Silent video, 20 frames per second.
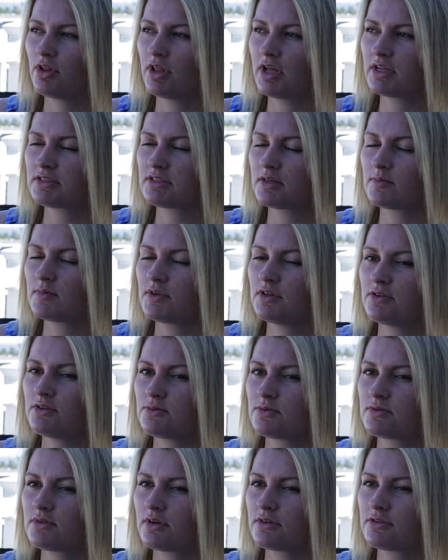Last time I used
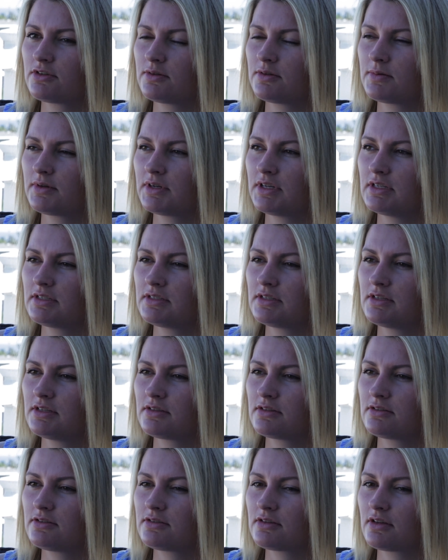was October
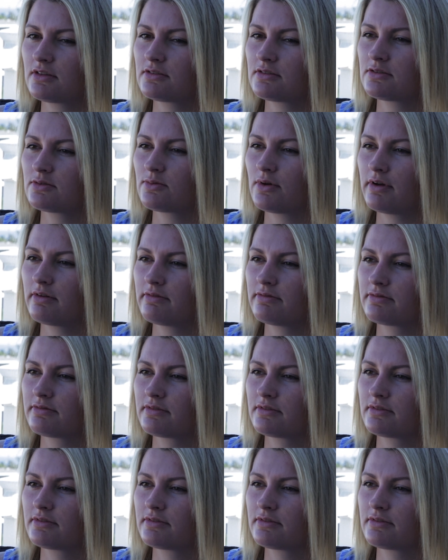18th of 2012.